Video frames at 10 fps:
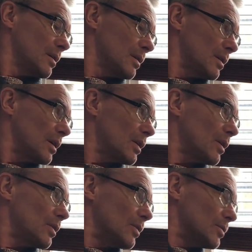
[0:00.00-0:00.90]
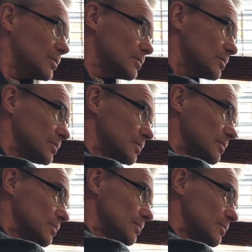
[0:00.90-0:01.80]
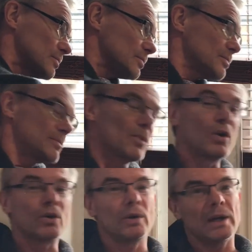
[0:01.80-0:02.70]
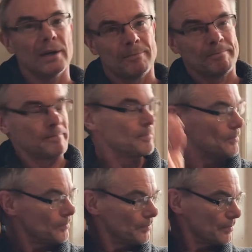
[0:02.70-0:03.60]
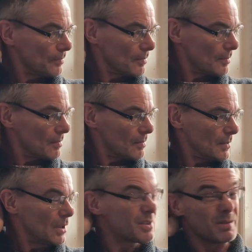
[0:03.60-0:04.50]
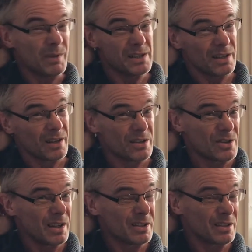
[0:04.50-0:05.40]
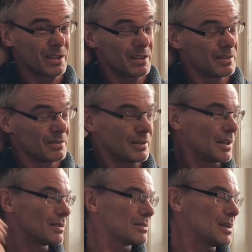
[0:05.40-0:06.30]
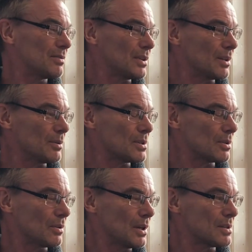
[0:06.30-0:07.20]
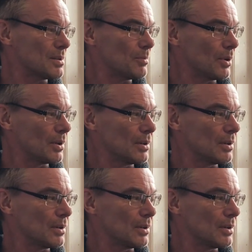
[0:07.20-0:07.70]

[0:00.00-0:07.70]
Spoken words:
There you go. Mongolia. Looks an amazing country, actually. I definitely want to go there at some point.